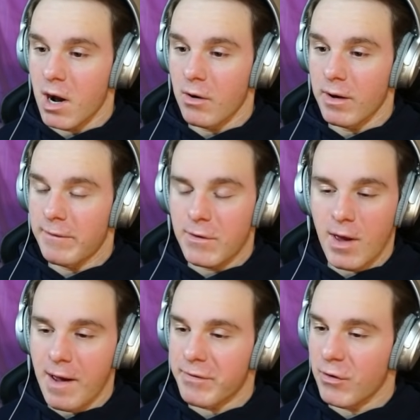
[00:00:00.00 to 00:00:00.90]
Bro, if
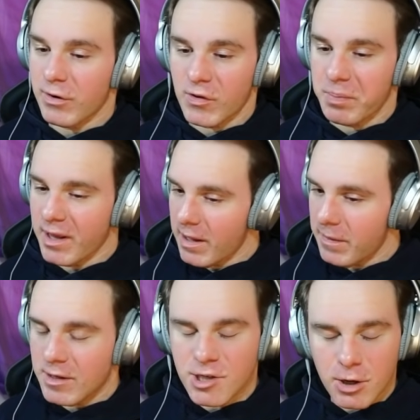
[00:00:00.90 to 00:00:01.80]
you have to
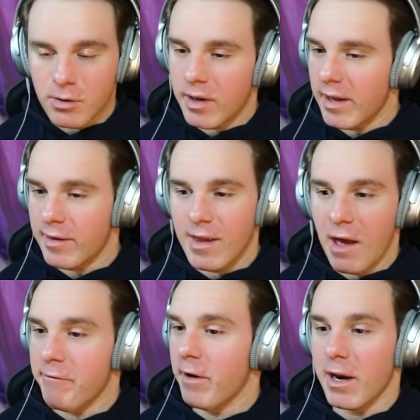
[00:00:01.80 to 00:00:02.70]
explain the joke, it's
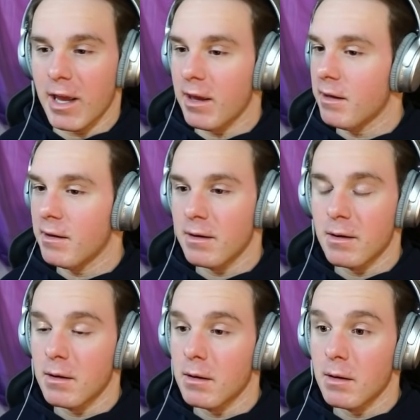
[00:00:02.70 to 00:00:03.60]
not funny.
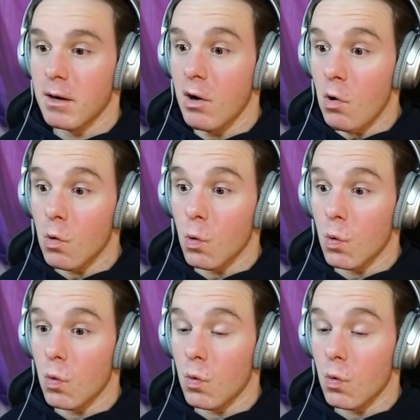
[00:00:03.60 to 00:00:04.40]
Oh.